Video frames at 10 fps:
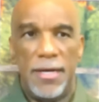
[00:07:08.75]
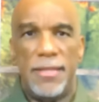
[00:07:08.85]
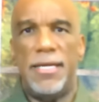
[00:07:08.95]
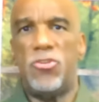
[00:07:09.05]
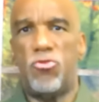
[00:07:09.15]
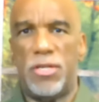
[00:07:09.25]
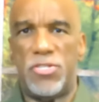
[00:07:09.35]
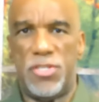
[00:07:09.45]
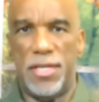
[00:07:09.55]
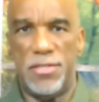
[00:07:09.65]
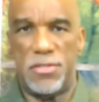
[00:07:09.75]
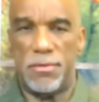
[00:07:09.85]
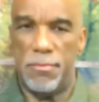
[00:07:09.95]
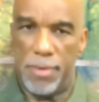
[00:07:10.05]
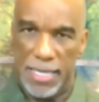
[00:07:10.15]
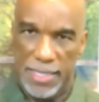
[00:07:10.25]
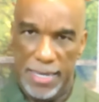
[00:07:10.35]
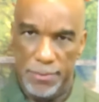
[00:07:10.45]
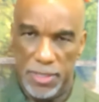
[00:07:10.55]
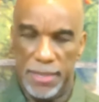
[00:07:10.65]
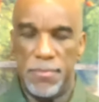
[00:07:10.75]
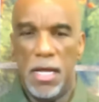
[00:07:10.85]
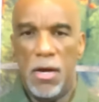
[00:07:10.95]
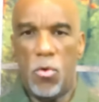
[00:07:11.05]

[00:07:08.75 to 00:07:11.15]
than Christians by labeling